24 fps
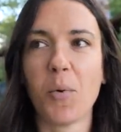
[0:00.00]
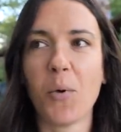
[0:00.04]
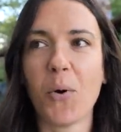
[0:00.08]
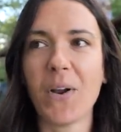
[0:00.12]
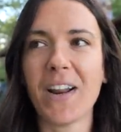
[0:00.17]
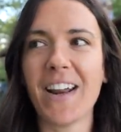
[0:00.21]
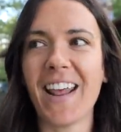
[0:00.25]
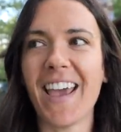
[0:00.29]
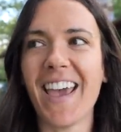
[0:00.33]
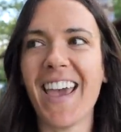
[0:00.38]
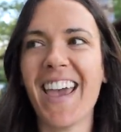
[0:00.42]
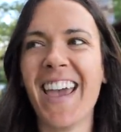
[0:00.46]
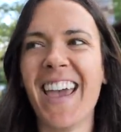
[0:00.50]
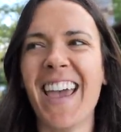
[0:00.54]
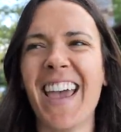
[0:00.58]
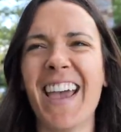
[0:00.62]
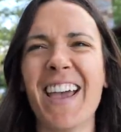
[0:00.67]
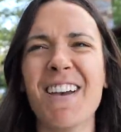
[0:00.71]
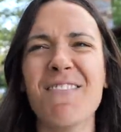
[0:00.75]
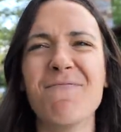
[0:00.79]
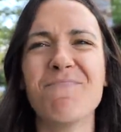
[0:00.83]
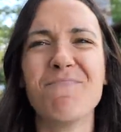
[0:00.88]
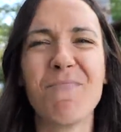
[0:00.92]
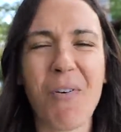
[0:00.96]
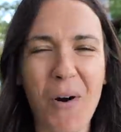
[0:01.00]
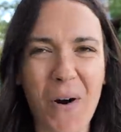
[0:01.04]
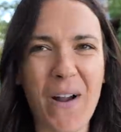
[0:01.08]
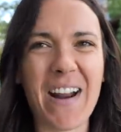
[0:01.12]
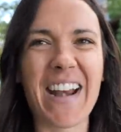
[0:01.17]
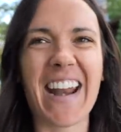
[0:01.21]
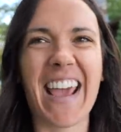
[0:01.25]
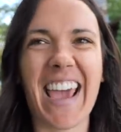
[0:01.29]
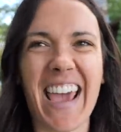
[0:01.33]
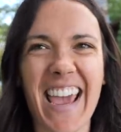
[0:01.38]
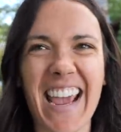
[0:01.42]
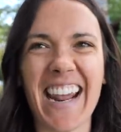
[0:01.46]

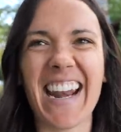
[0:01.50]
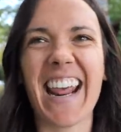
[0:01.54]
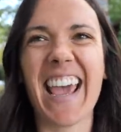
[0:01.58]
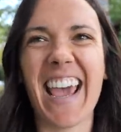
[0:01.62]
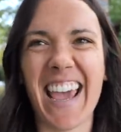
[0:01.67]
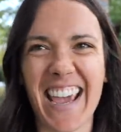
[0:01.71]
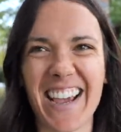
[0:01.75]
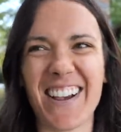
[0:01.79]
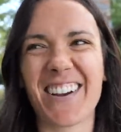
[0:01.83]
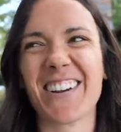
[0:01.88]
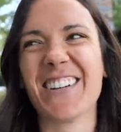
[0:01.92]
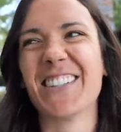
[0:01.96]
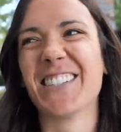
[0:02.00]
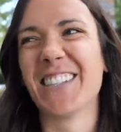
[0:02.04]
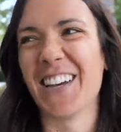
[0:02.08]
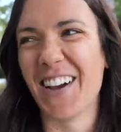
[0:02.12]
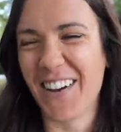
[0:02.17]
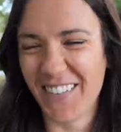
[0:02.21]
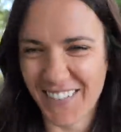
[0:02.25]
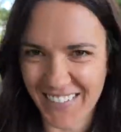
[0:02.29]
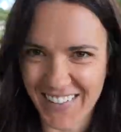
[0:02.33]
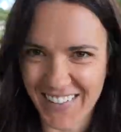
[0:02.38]
0.8 acres of